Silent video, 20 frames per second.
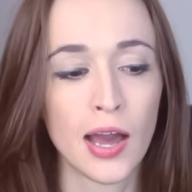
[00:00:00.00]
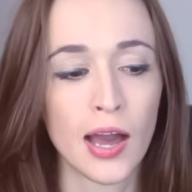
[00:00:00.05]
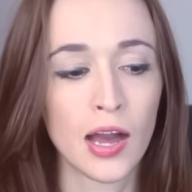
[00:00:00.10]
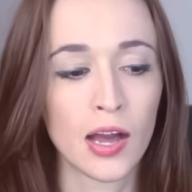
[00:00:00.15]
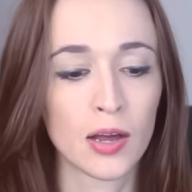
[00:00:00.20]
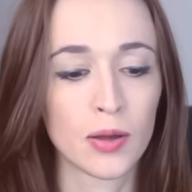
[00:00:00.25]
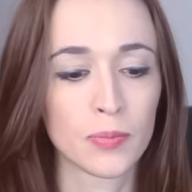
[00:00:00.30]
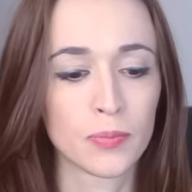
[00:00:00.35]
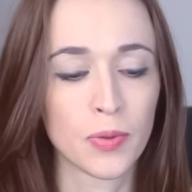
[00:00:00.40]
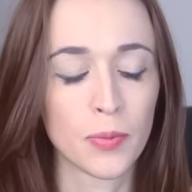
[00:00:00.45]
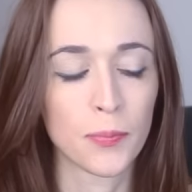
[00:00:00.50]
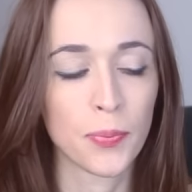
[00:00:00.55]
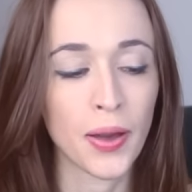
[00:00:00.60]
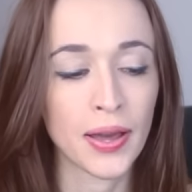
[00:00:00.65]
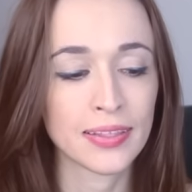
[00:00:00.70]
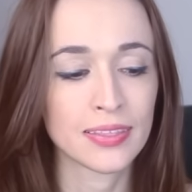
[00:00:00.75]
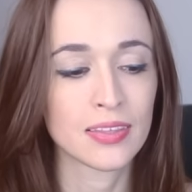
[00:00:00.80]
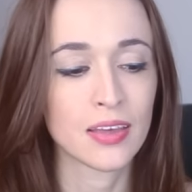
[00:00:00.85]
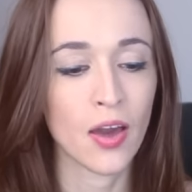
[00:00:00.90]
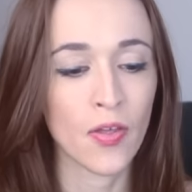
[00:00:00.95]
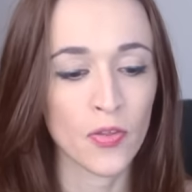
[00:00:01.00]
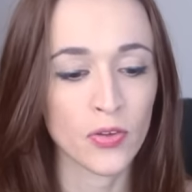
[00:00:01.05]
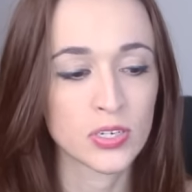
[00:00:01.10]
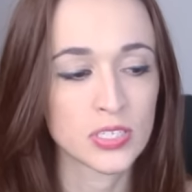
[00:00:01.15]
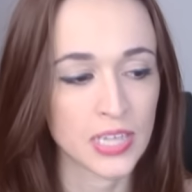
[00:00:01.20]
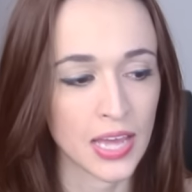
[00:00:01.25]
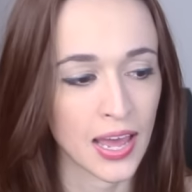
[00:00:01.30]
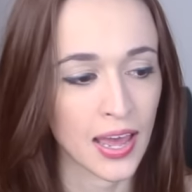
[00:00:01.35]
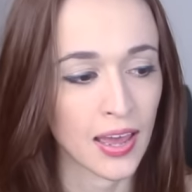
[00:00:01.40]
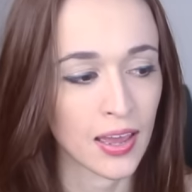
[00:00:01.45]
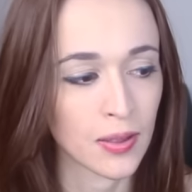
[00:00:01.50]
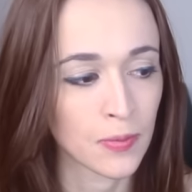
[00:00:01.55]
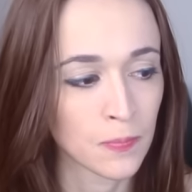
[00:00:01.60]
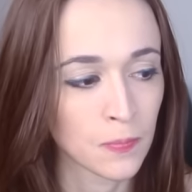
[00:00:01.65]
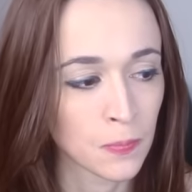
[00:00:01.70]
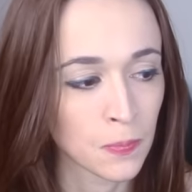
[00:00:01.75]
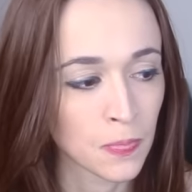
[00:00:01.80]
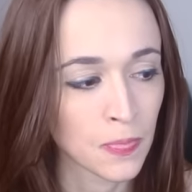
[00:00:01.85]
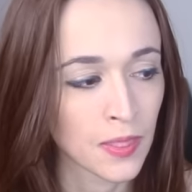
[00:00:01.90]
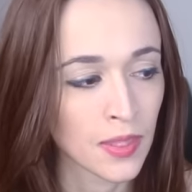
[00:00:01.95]
But the other
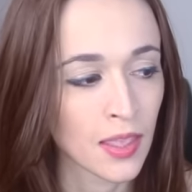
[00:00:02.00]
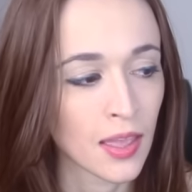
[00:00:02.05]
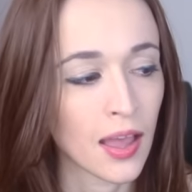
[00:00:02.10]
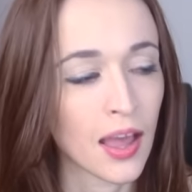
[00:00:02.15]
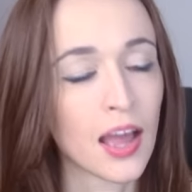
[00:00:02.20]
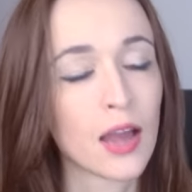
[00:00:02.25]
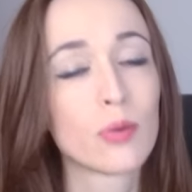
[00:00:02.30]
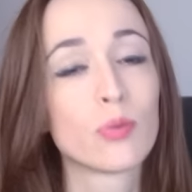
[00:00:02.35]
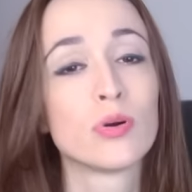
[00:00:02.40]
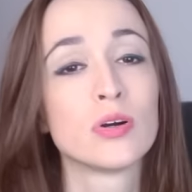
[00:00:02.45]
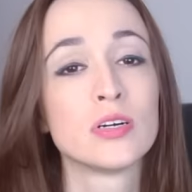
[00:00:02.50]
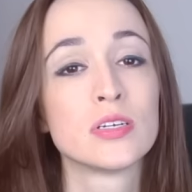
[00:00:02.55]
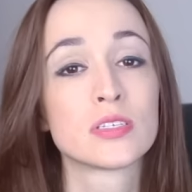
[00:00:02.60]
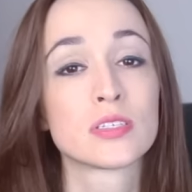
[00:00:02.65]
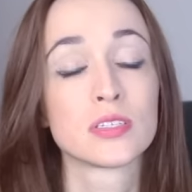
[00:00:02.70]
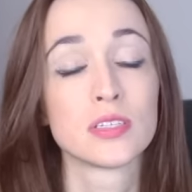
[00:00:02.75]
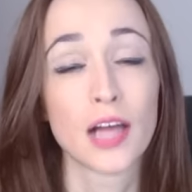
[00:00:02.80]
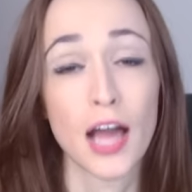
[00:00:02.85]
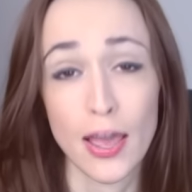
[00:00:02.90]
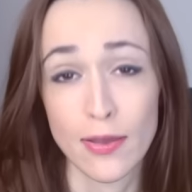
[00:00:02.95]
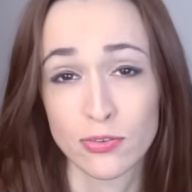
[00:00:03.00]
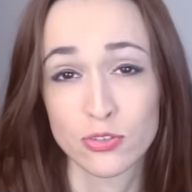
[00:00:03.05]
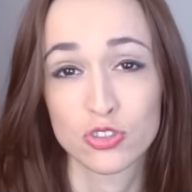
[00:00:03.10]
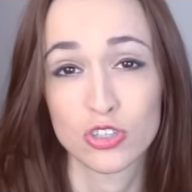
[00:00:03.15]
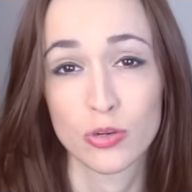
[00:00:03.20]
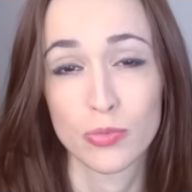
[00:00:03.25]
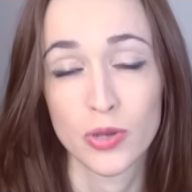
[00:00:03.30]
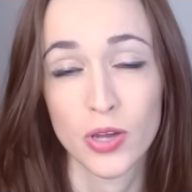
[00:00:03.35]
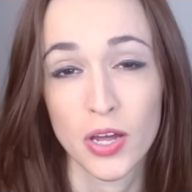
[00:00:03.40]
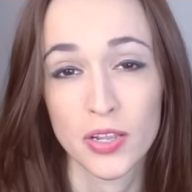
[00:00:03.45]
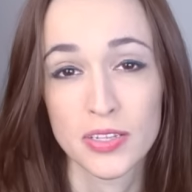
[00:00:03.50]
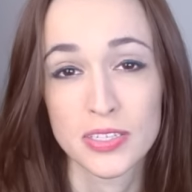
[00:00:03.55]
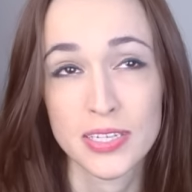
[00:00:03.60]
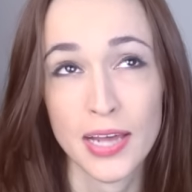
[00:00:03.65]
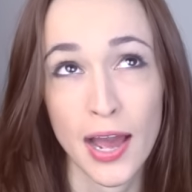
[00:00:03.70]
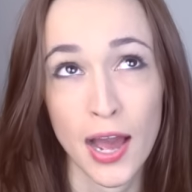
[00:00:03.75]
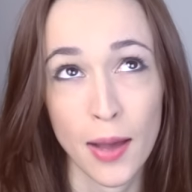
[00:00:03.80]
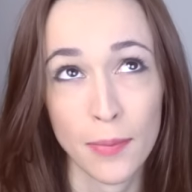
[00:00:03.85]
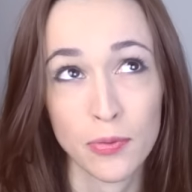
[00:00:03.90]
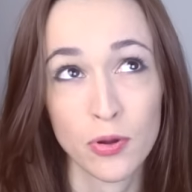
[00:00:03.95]
day, I was live streaming on
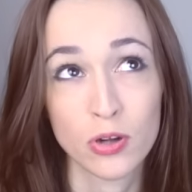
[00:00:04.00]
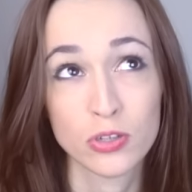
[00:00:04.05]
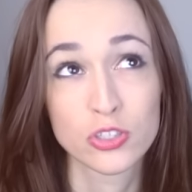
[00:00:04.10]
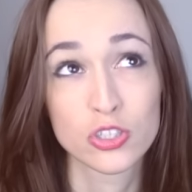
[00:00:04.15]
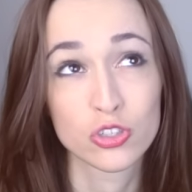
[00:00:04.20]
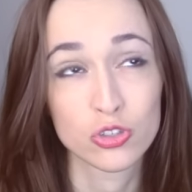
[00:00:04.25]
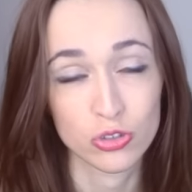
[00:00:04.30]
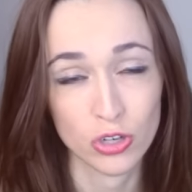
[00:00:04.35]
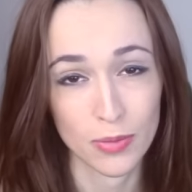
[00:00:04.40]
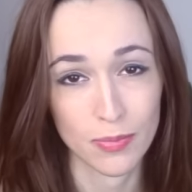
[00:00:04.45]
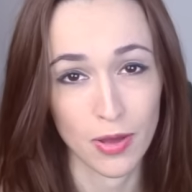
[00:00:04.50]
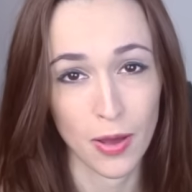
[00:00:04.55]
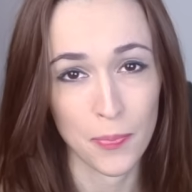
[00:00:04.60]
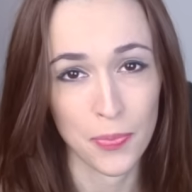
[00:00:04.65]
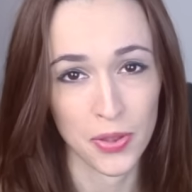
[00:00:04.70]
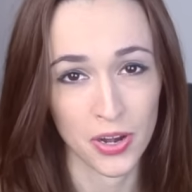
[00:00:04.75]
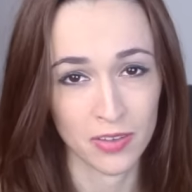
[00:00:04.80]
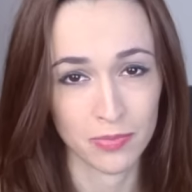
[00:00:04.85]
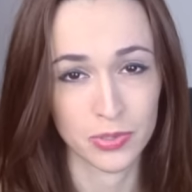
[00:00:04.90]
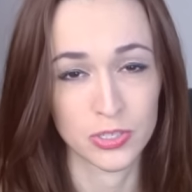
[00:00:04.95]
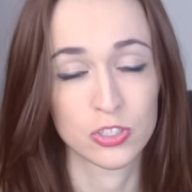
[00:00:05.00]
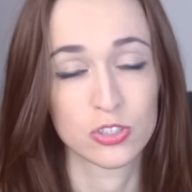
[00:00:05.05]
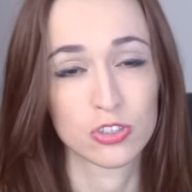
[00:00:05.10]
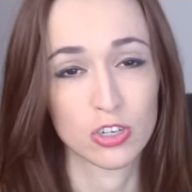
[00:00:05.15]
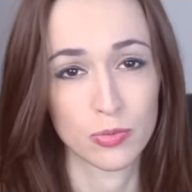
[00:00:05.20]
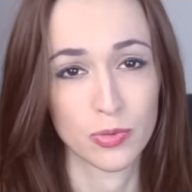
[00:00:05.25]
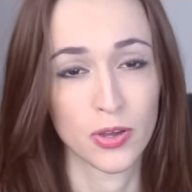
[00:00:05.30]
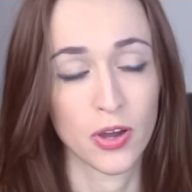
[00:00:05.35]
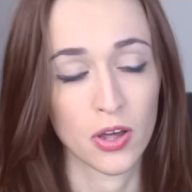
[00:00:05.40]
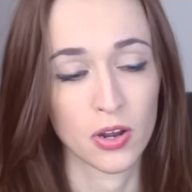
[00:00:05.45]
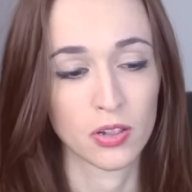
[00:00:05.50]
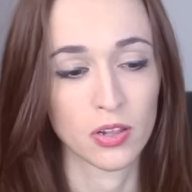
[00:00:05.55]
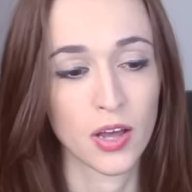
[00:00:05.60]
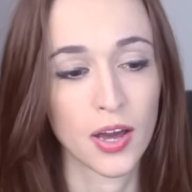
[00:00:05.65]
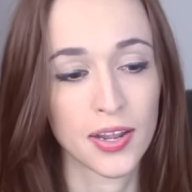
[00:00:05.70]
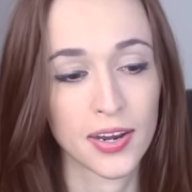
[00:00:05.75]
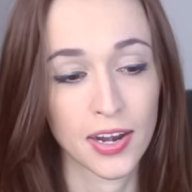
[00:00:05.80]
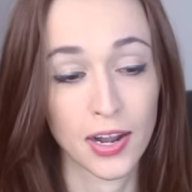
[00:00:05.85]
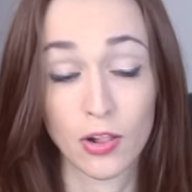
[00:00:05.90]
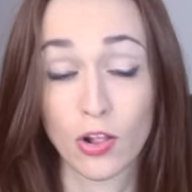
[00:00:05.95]
this app called StreamUp that I've been streaming on a
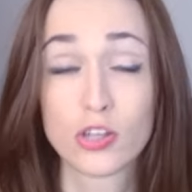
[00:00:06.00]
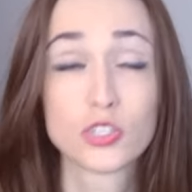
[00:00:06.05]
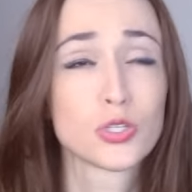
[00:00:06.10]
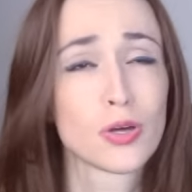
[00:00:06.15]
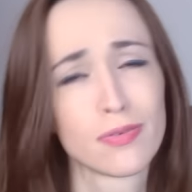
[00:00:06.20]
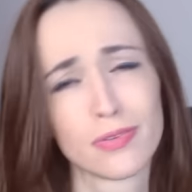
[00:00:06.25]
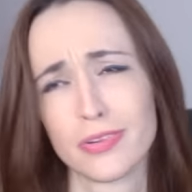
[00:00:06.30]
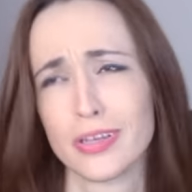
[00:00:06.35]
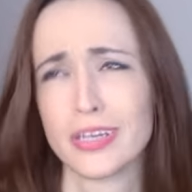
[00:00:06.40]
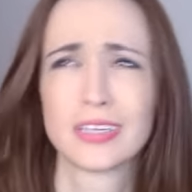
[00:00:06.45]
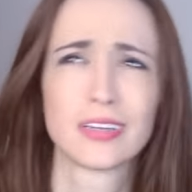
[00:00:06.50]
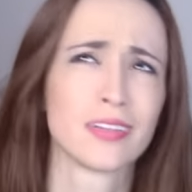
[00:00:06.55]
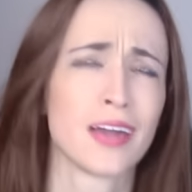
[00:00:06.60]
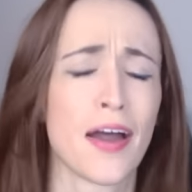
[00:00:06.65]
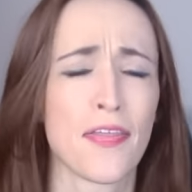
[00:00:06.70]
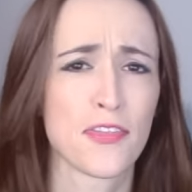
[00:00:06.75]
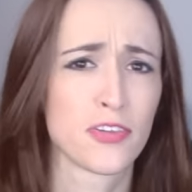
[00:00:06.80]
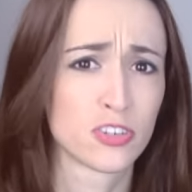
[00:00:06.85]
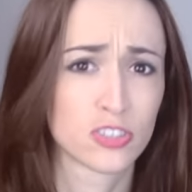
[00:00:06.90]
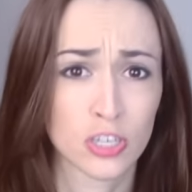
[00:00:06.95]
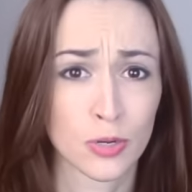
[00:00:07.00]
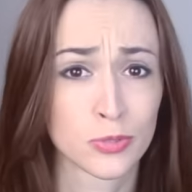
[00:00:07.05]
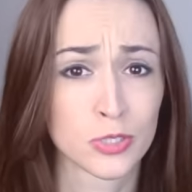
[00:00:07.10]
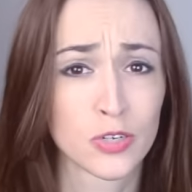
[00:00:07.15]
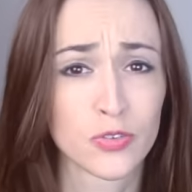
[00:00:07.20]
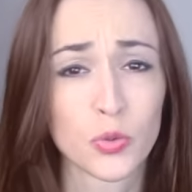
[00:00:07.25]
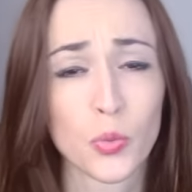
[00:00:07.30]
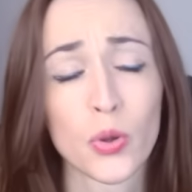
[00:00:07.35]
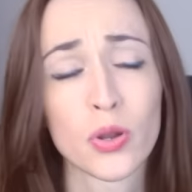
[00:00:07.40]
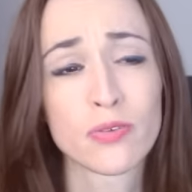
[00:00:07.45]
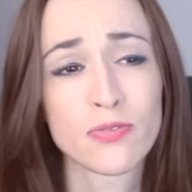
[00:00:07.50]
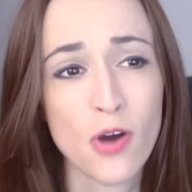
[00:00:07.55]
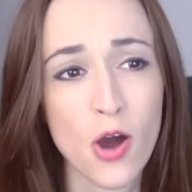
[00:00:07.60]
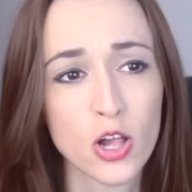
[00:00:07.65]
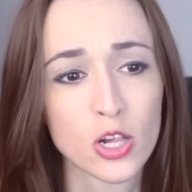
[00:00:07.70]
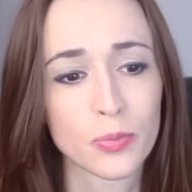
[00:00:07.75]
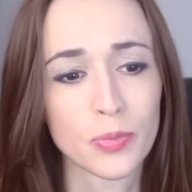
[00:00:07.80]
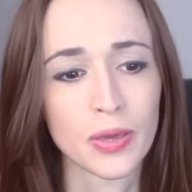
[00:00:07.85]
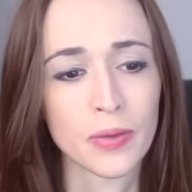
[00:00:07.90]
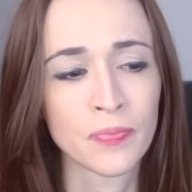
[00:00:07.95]
lot, and I'll also have a link to that in the description if you want to
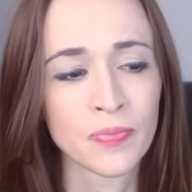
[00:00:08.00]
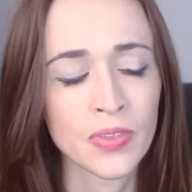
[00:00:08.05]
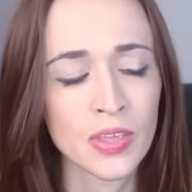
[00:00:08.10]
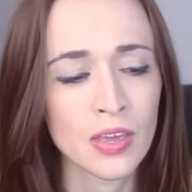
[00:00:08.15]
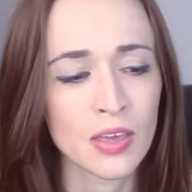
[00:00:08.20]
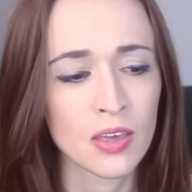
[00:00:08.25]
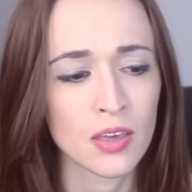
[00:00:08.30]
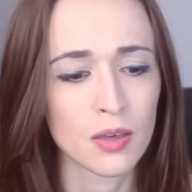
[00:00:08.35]
follow me.